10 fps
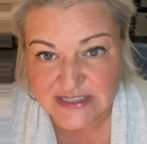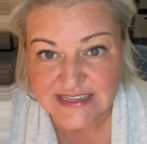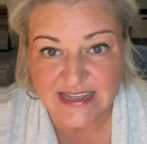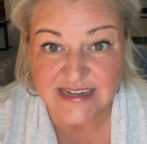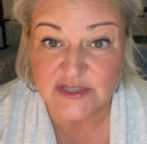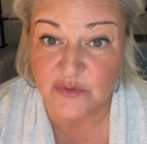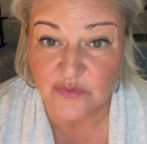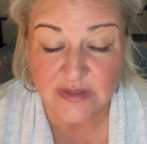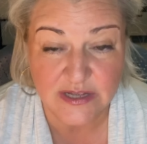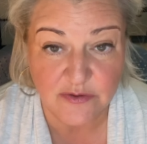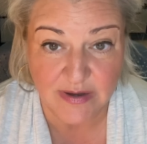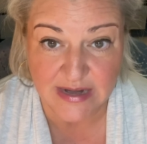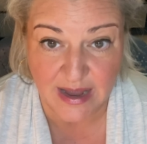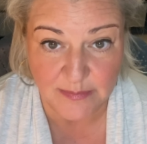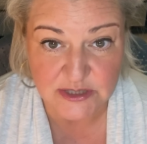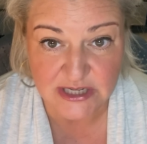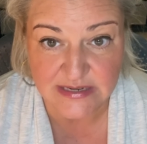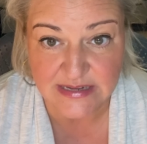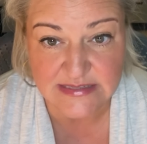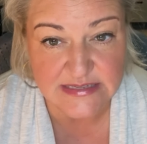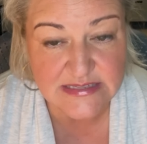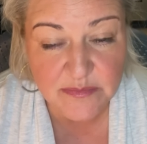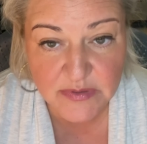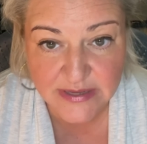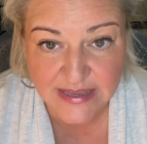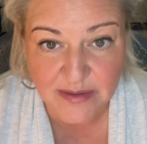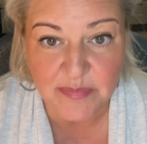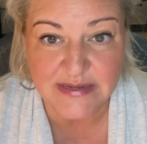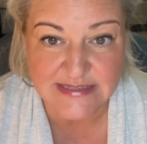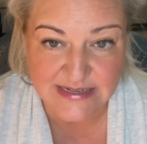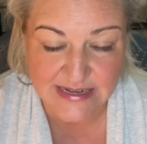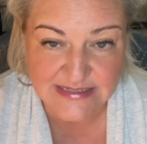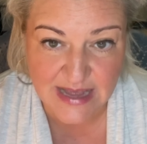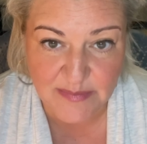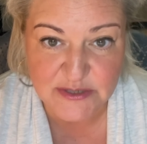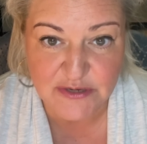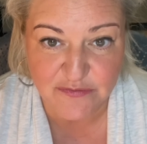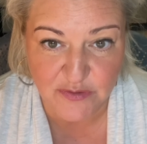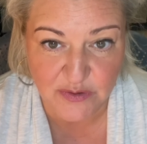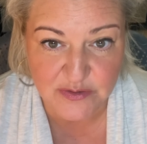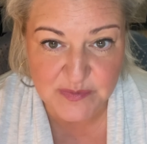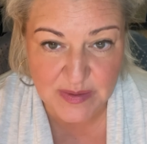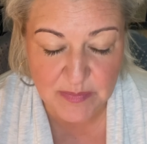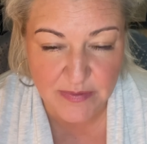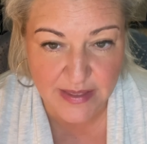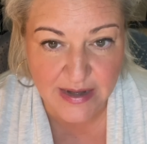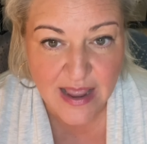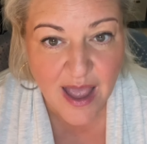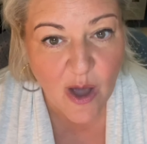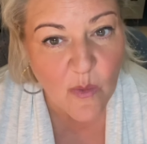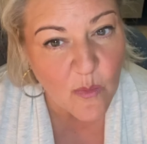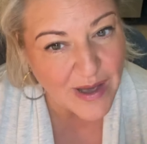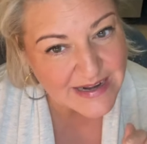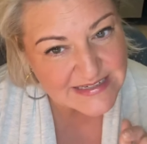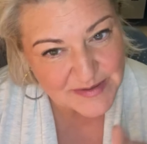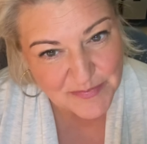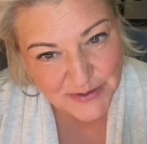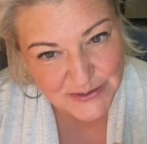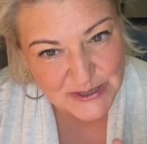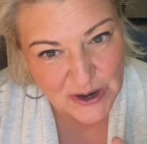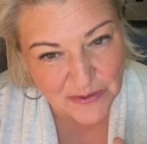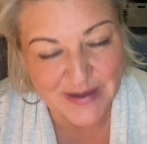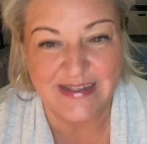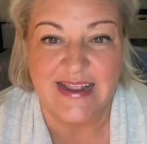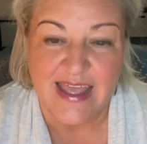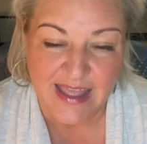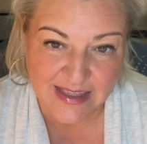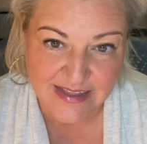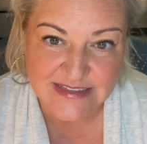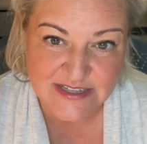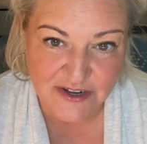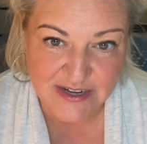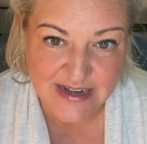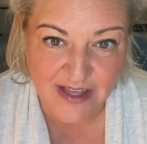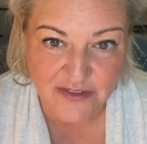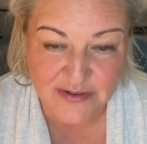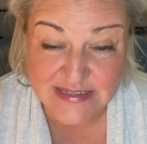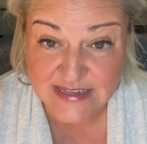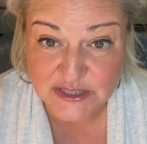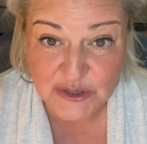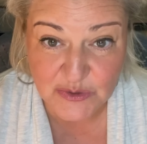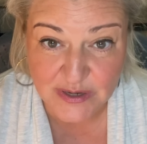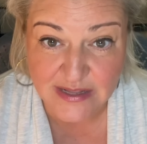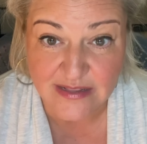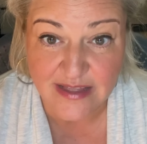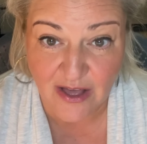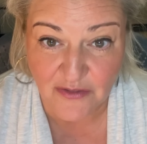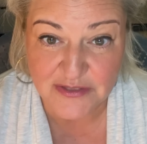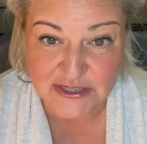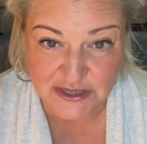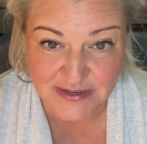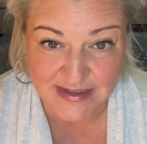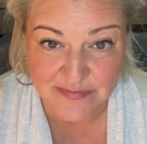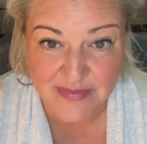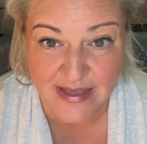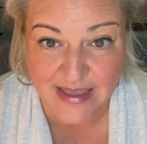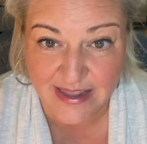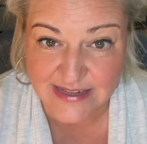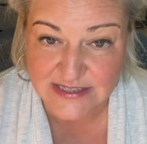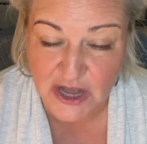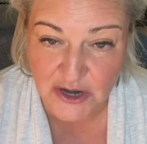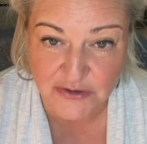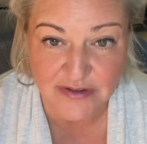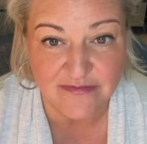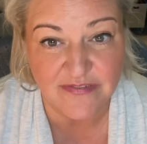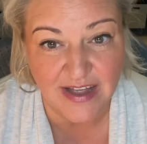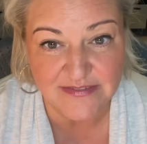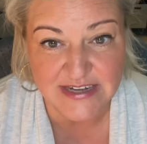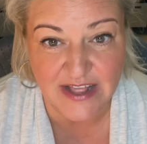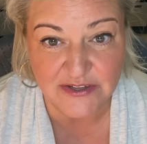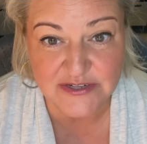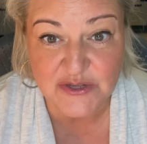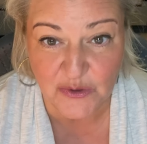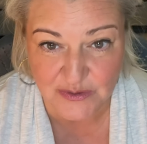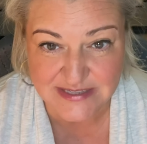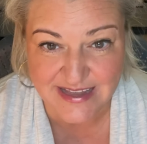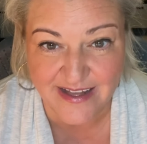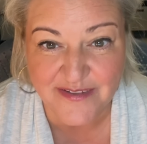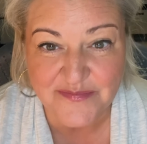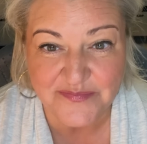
Kit is a really great option. It's a simple kit, but it's a nice option for those people that want to dip their toe in and get started on their essential oil health journey. Again, it's $105 wholesale.